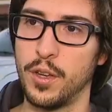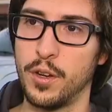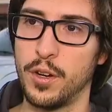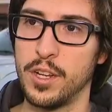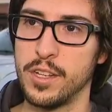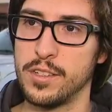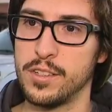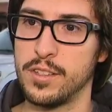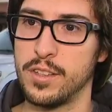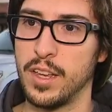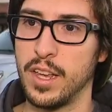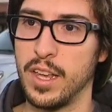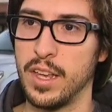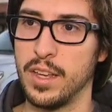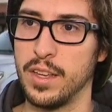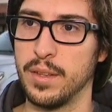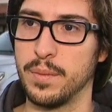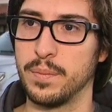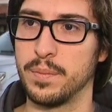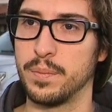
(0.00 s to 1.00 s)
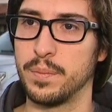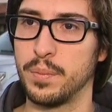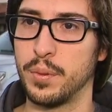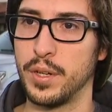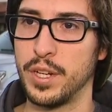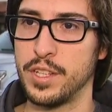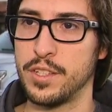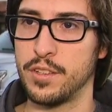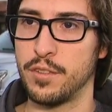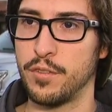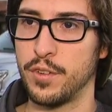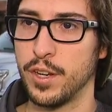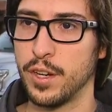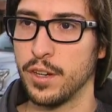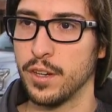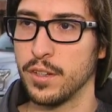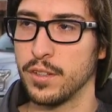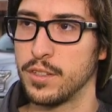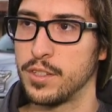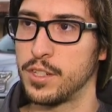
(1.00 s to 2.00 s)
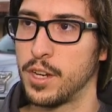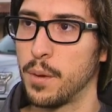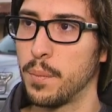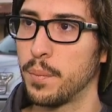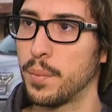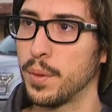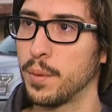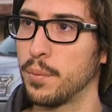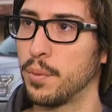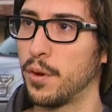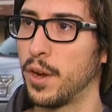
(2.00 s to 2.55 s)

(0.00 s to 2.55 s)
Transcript: noticed a pretty severe jump in